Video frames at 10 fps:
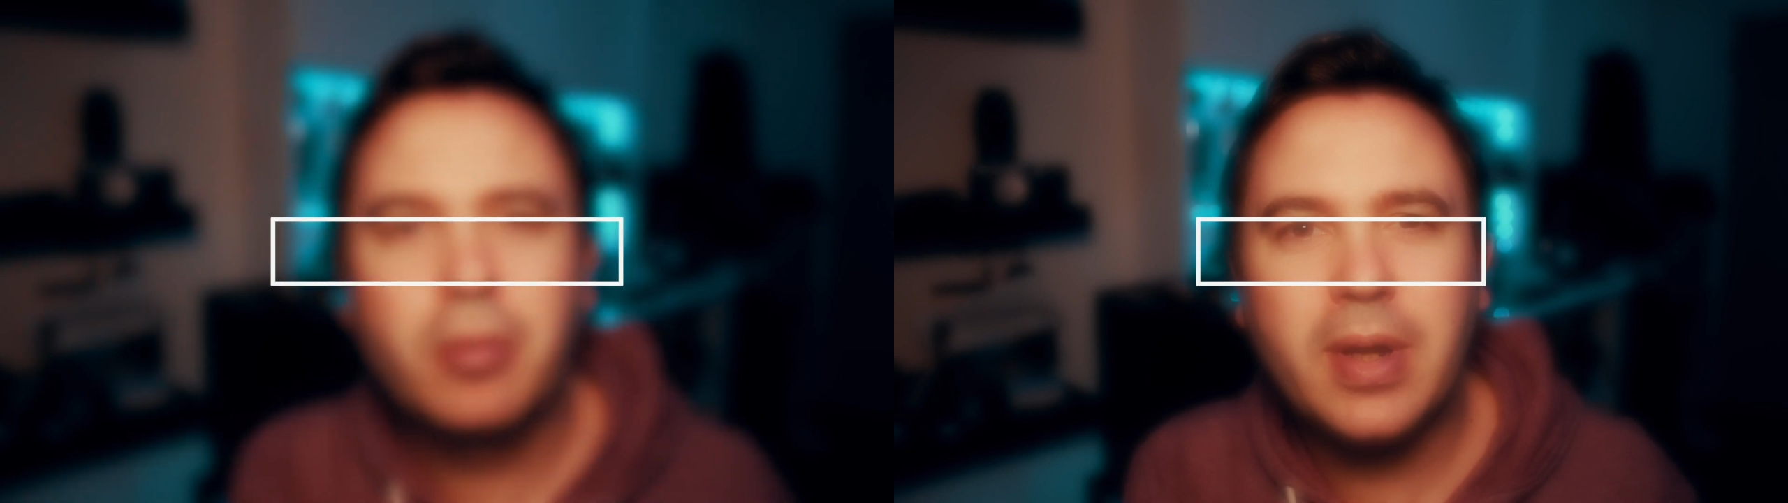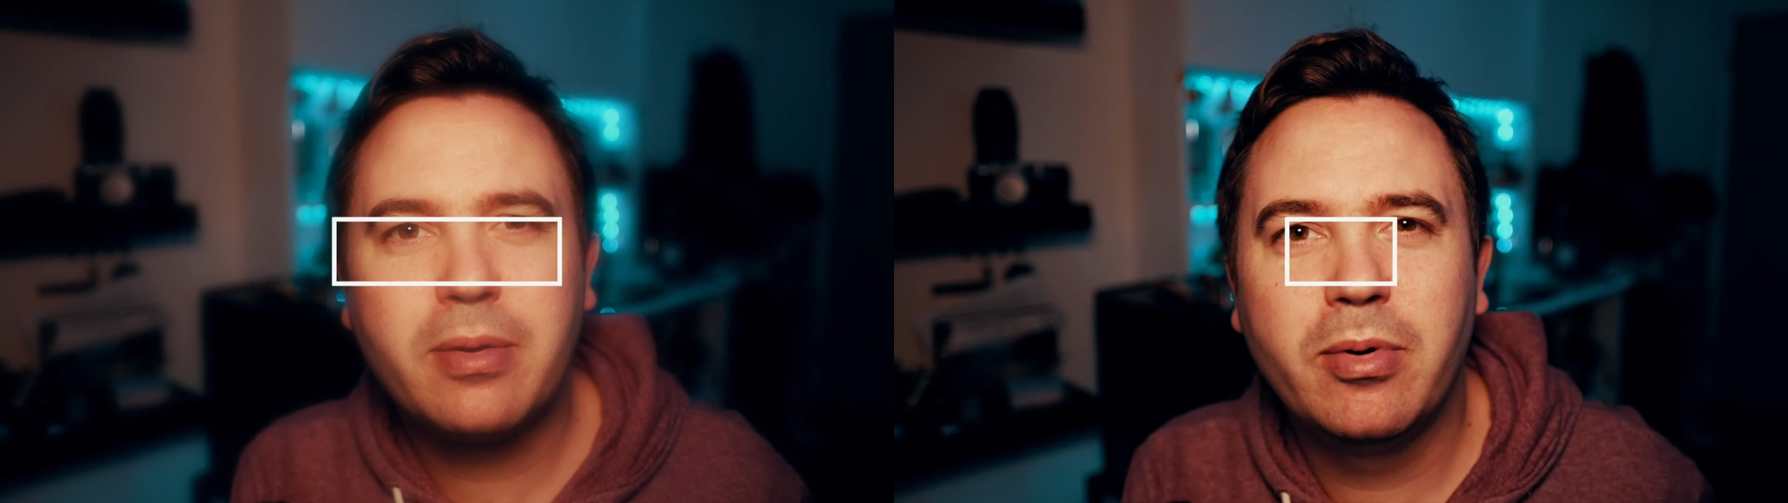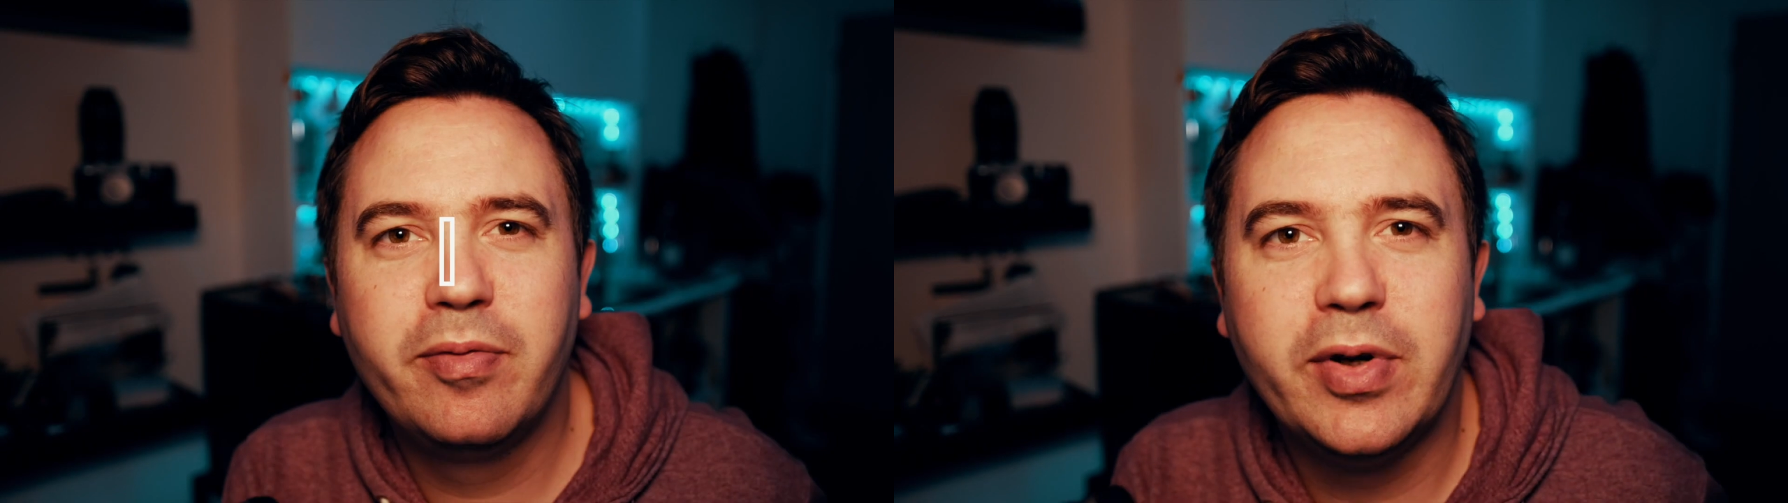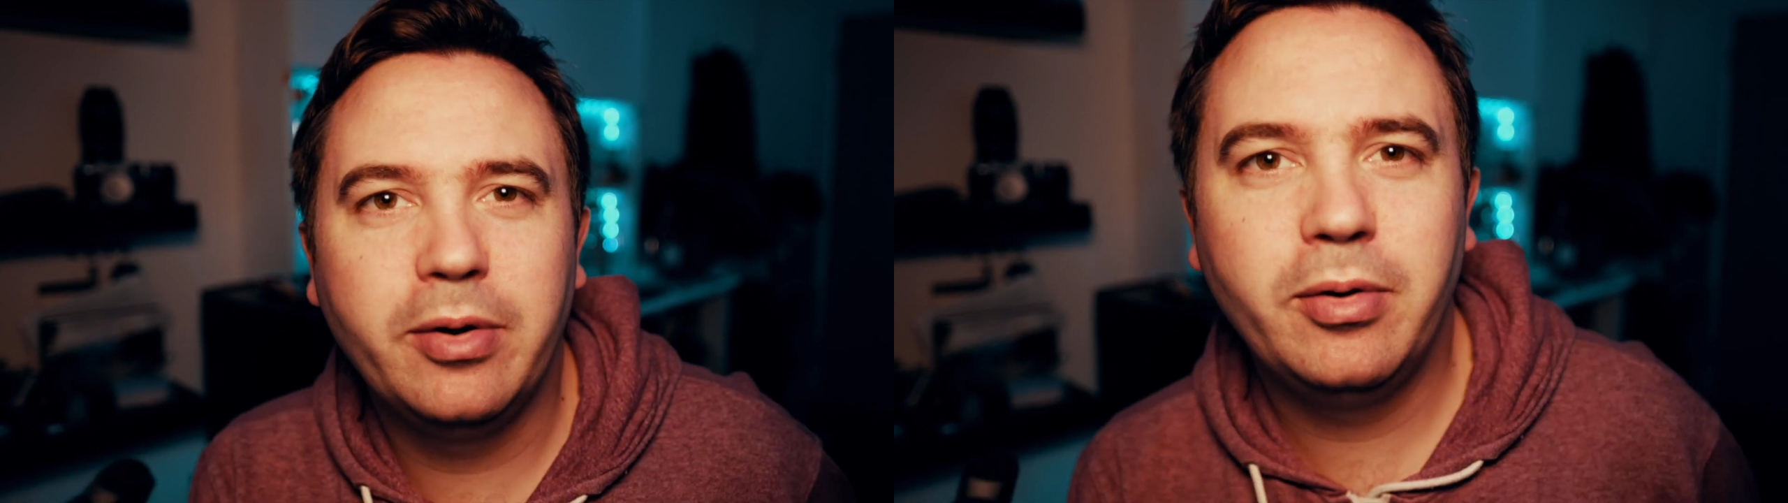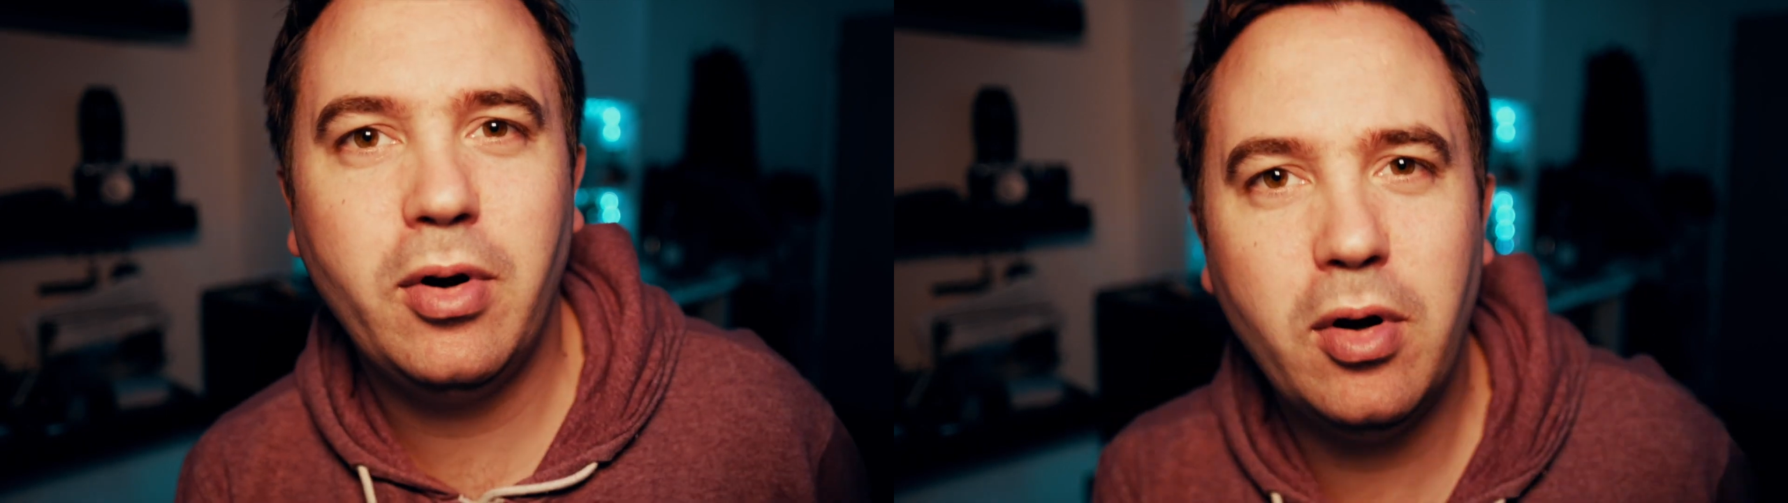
quick review